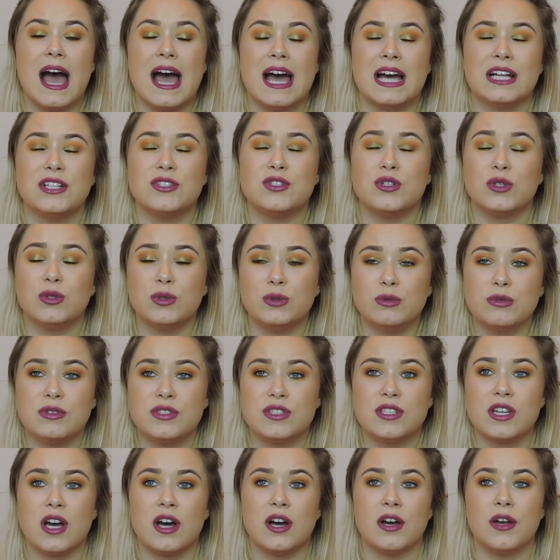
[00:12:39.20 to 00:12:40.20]
And
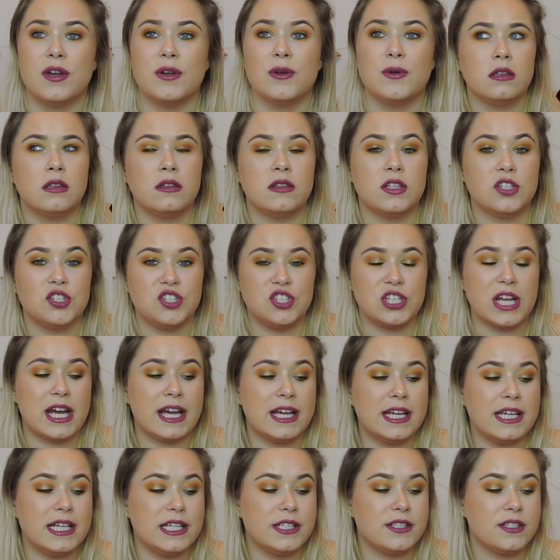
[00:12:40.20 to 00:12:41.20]
also the
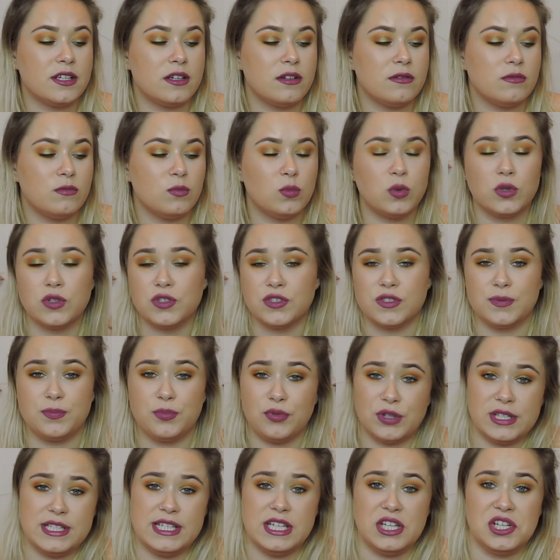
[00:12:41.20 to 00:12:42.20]
shade was
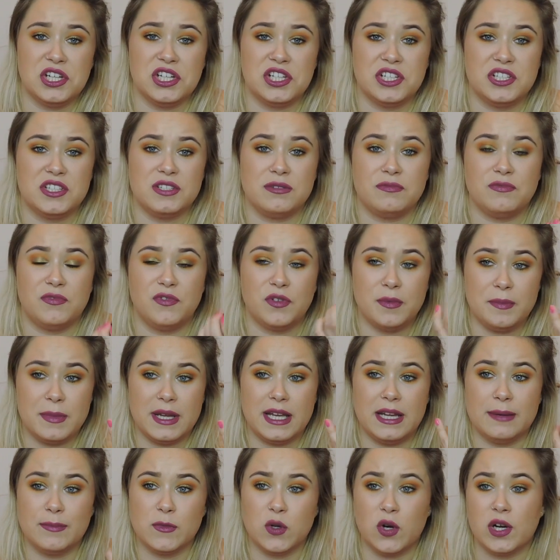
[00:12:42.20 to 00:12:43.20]
pretty good for
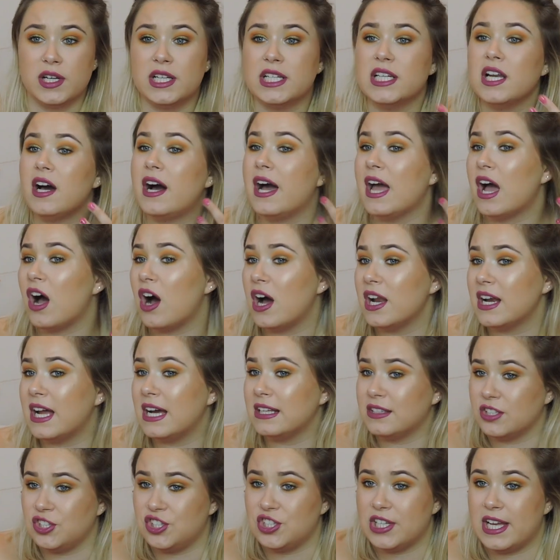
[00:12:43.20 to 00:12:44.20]
me, I'm not going to lie. I
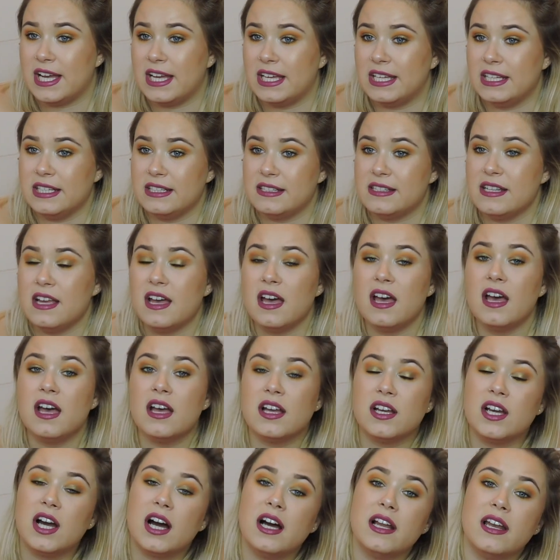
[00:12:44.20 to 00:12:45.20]
like the shade
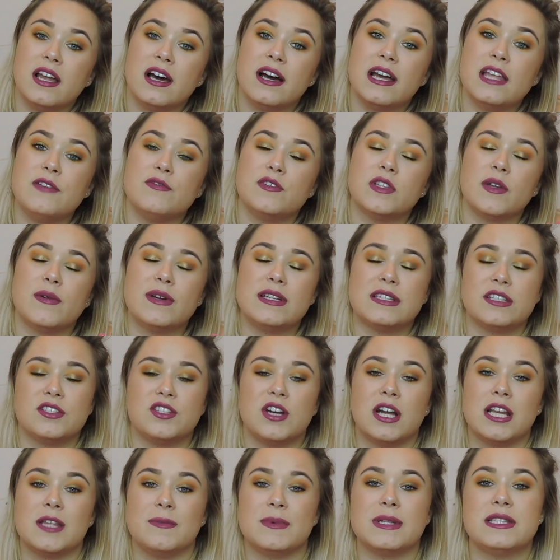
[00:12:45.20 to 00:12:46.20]
colour, even though it's a
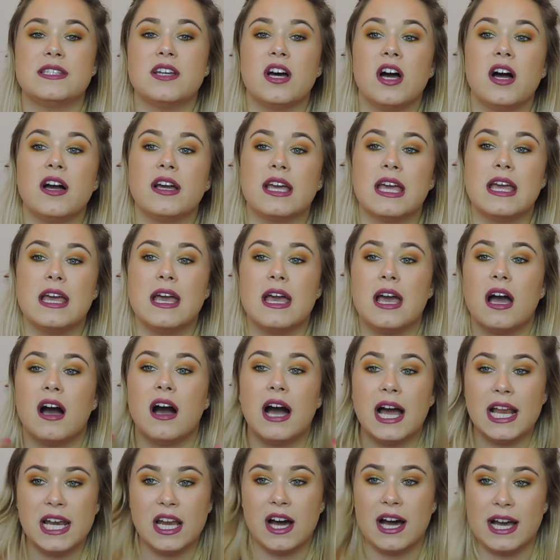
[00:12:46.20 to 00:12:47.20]
tiny bit dark.
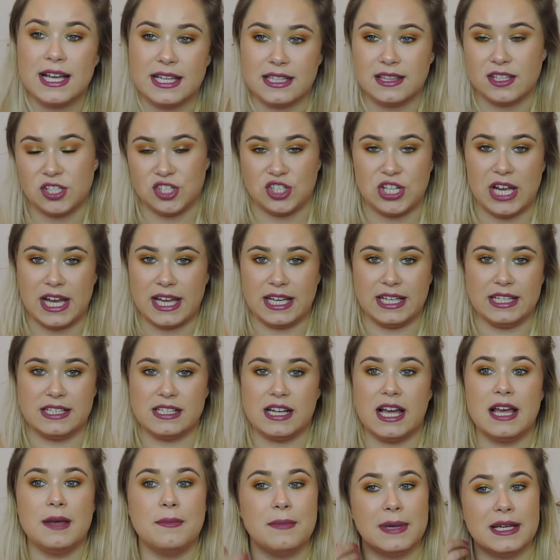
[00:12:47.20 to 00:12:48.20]
I like the shade,
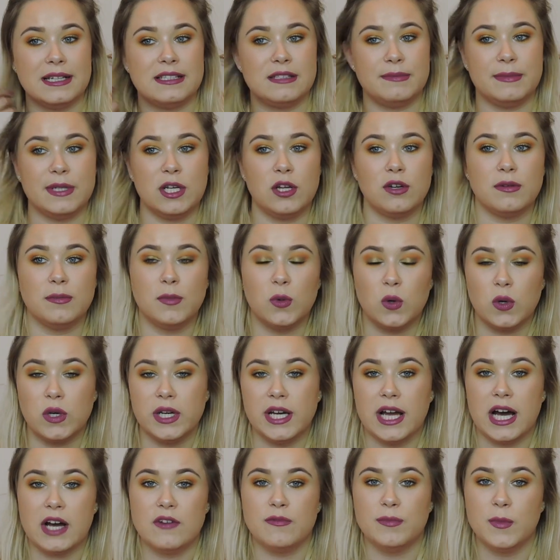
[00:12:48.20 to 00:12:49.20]
like it makes me look more
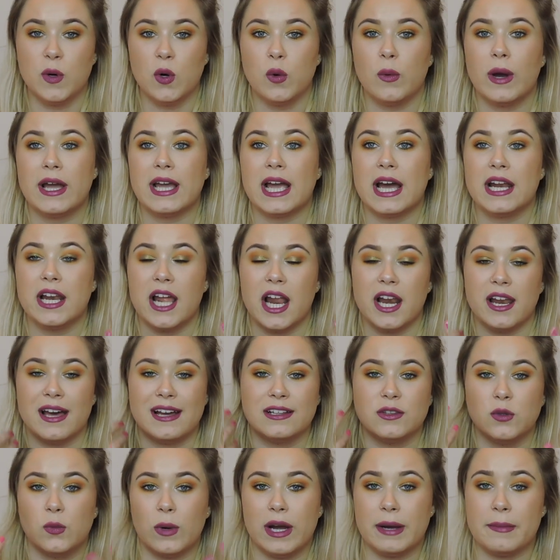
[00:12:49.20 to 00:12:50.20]
alive, more awake, and I
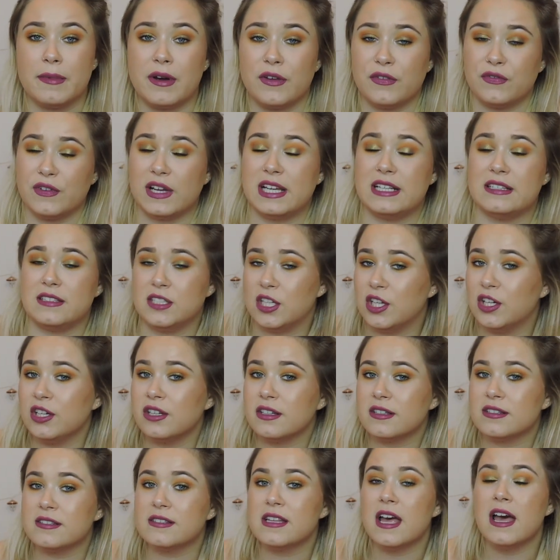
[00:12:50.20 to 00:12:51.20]
like the way my face
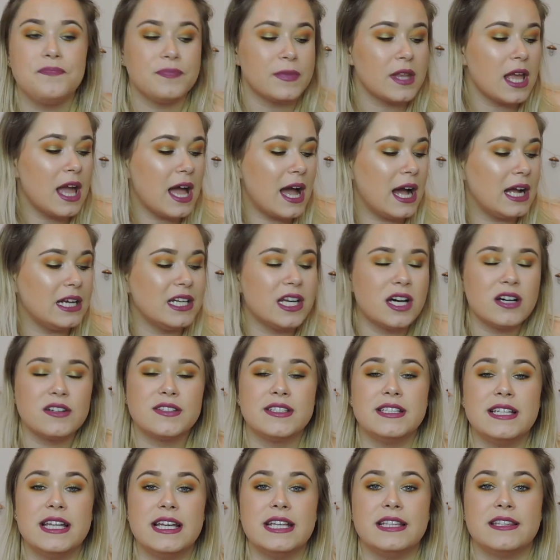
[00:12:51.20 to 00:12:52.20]
looks. And
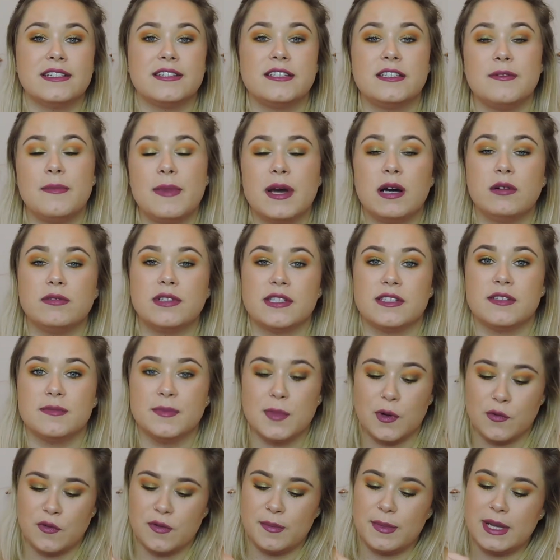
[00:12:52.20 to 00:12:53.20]
lastly, the smell doesn't
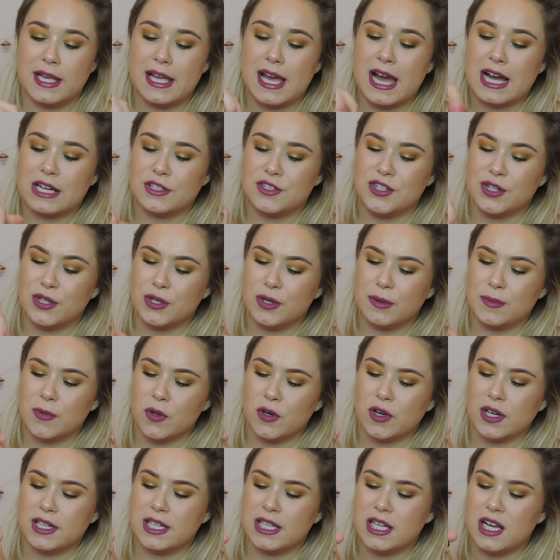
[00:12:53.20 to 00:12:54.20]
bother me at all, I'm
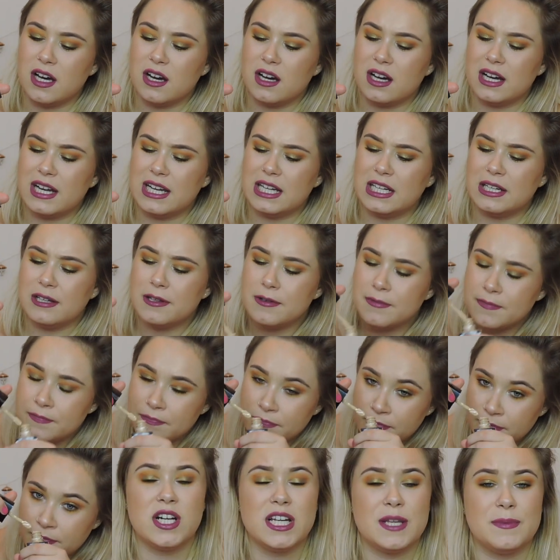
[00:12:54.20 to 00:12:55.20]
not going to lie.
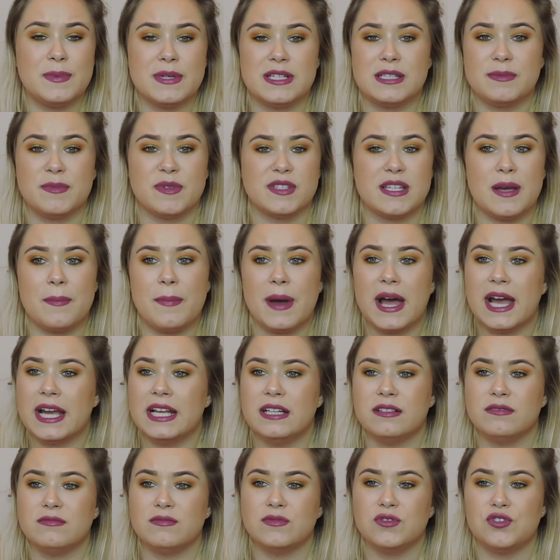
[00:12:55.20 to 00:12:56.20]
Tiny bit smells like
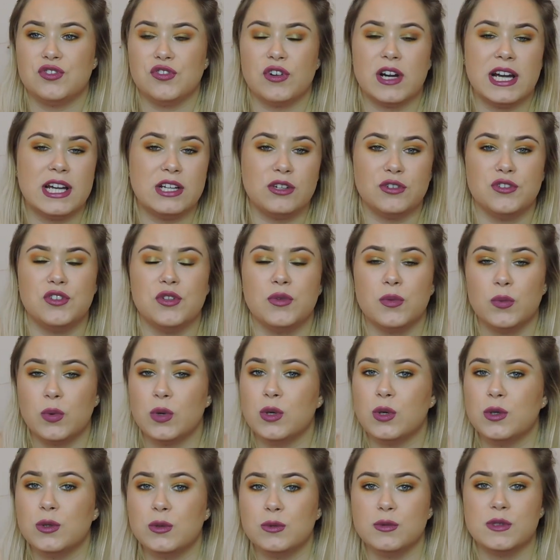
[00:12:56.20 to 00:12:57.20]
paint drying on the
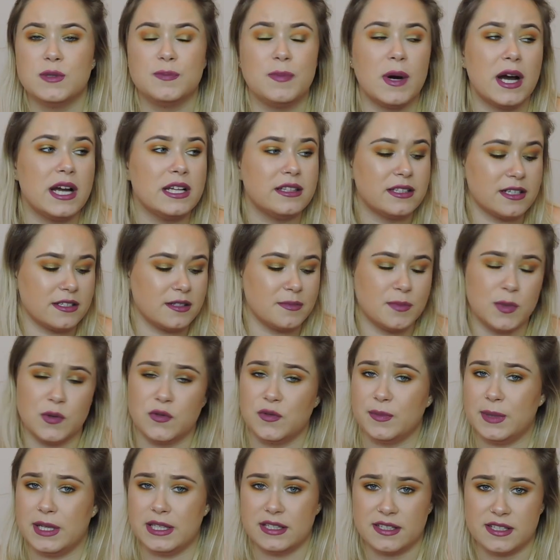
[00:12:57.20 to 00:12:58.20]
walls, but it doesn't
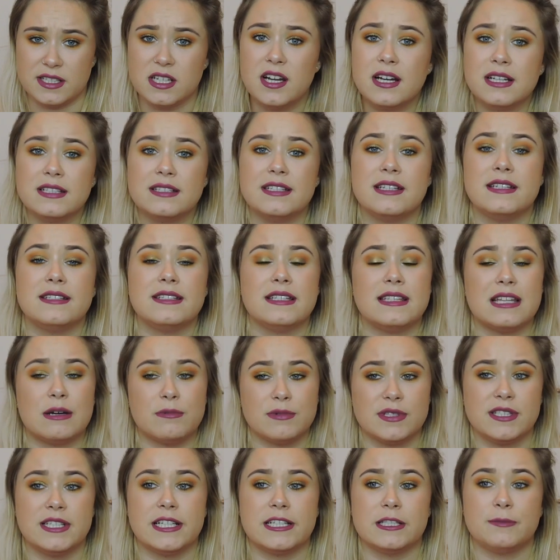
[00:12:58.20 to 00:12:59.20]
bother me in the slightest. That
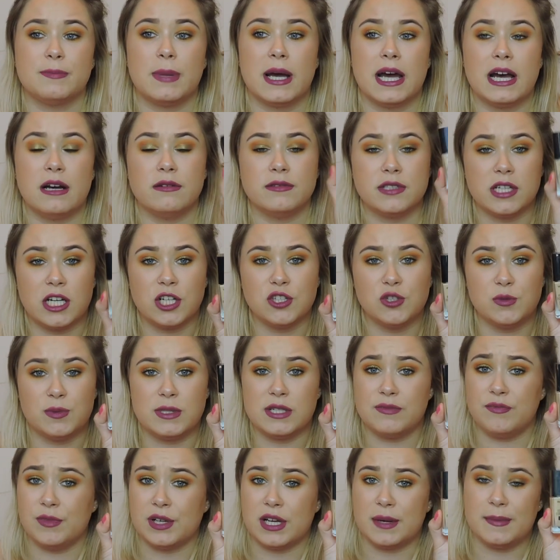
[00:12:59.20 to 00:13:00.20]
was £6,
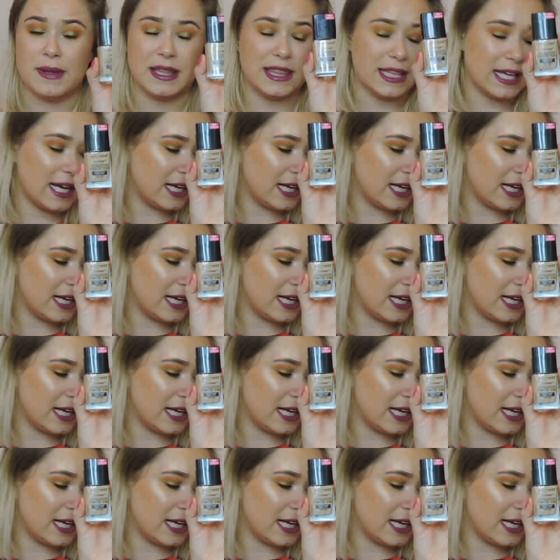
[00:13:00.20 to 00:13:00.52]
100% recommend